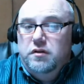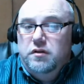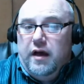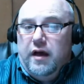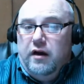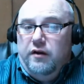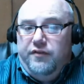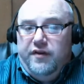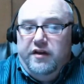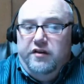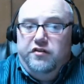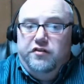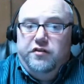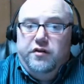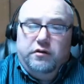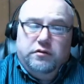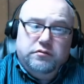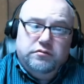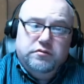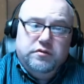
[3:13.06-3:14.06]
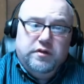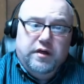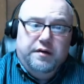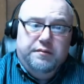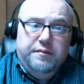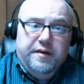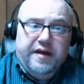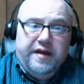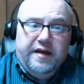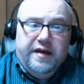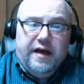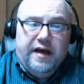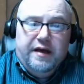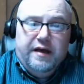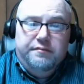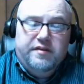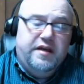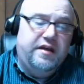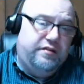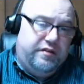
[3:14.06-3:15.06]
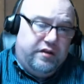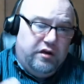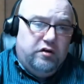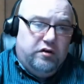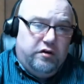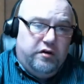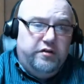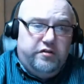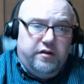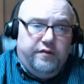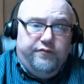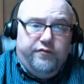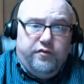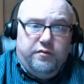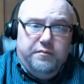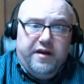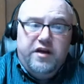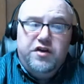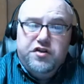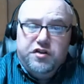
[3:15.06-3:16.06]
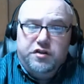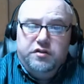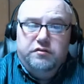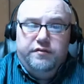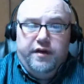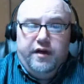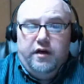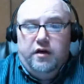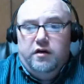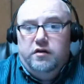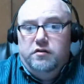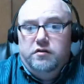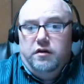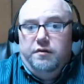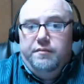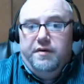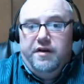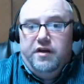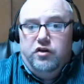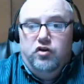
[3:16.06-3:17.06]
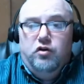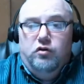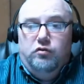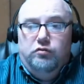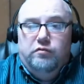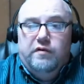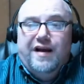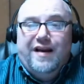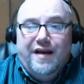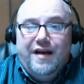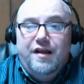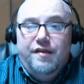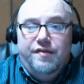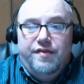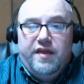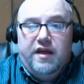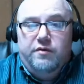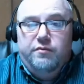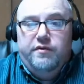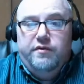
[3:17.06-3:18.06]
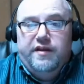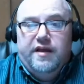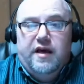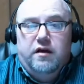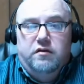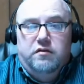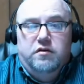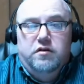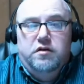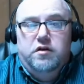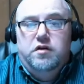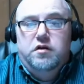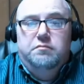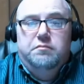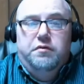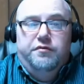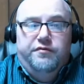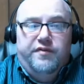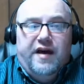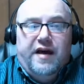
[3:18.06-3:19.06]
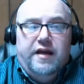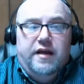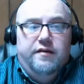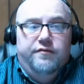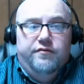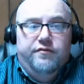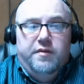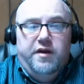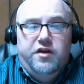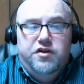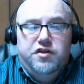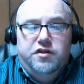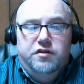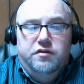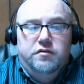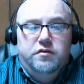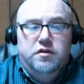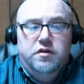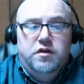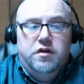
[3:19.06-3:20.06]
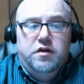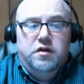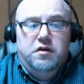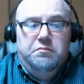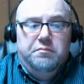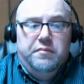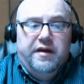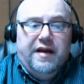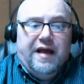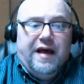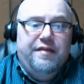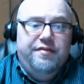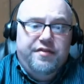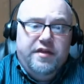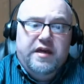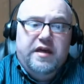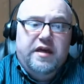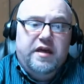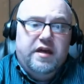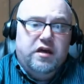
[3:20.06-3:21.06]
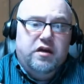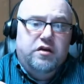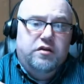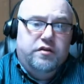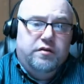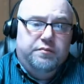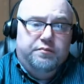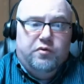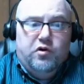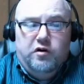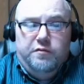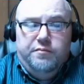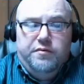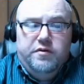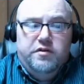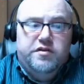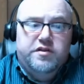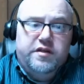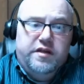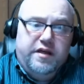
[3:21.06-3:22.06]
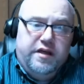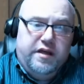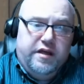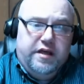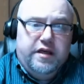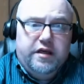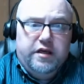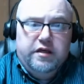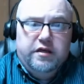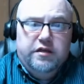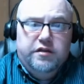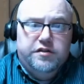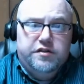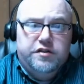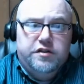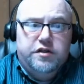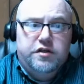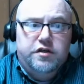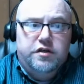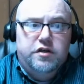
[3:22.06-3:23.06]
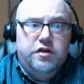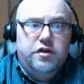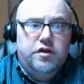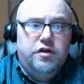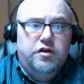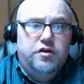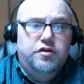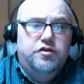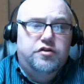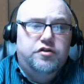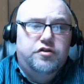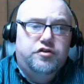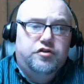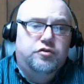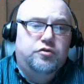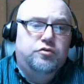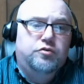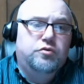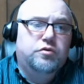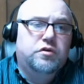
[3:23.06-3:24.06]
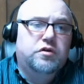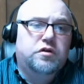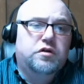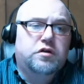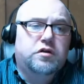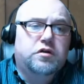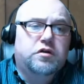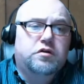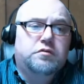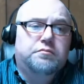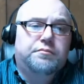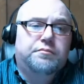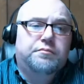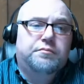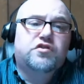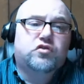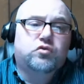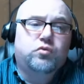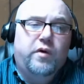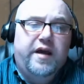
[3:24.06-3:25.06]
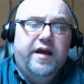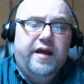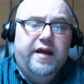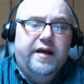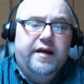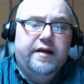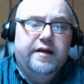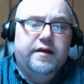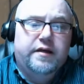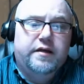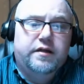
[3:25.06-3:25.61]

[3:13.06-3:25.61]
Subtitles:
I don't think so. I mean, I think there is information there. I mean, you don't write anything without providing information. But I think the purpose is to persuade.